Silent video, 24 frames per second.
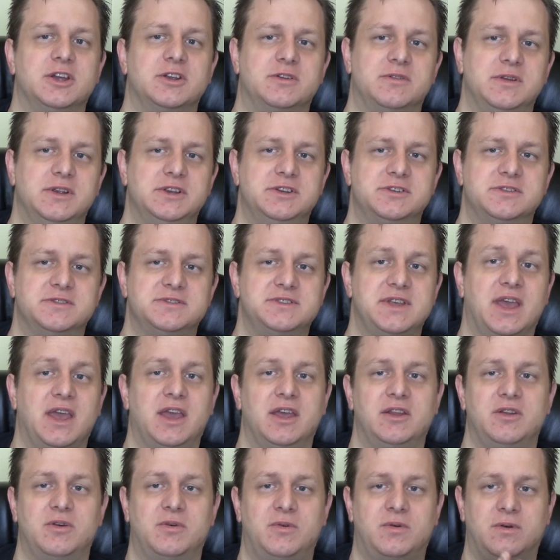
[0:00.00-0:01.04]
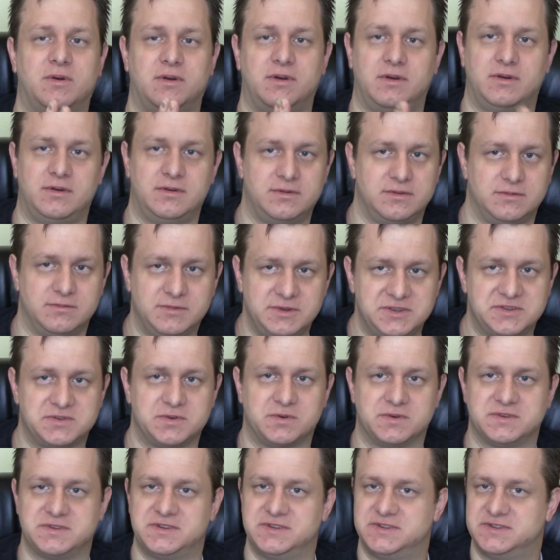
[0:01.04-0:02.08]
creatures and or
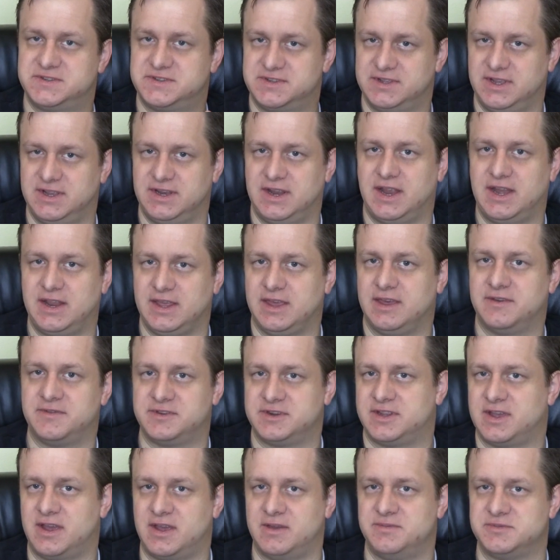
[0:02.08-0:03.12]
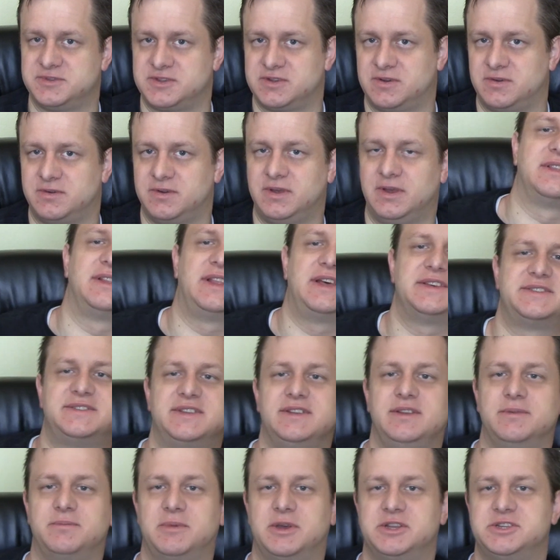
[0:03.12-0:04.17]
resources in any given time zone. The last
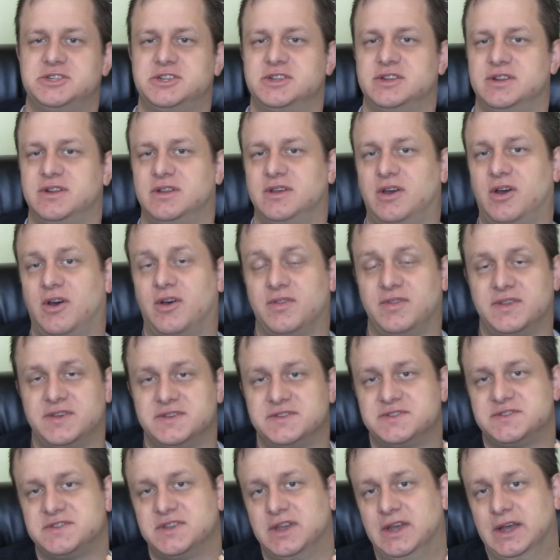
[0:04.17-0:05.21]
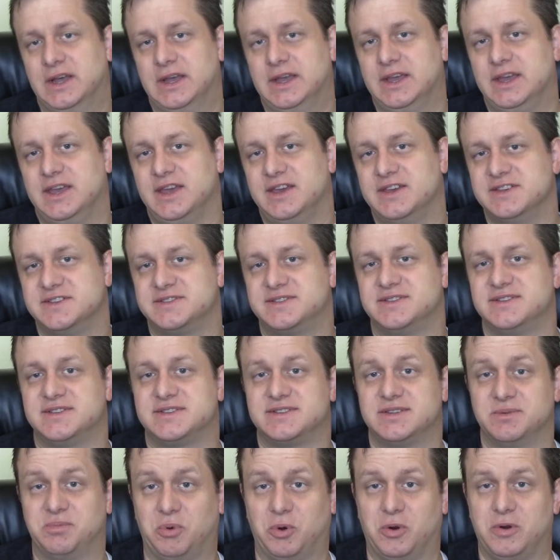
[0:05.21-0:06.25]
thing to mention on this is the
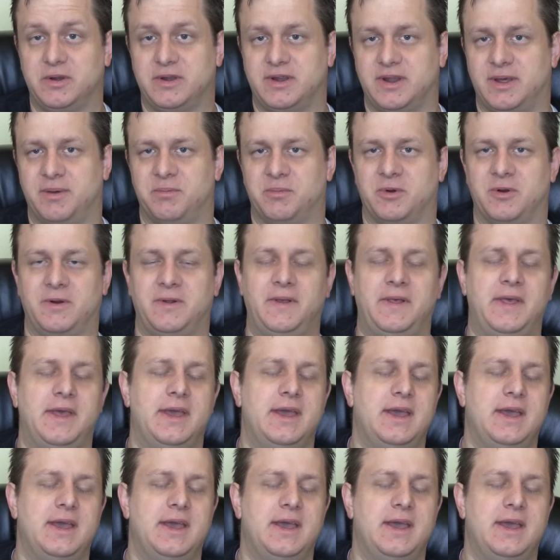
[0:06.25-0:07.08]
support number,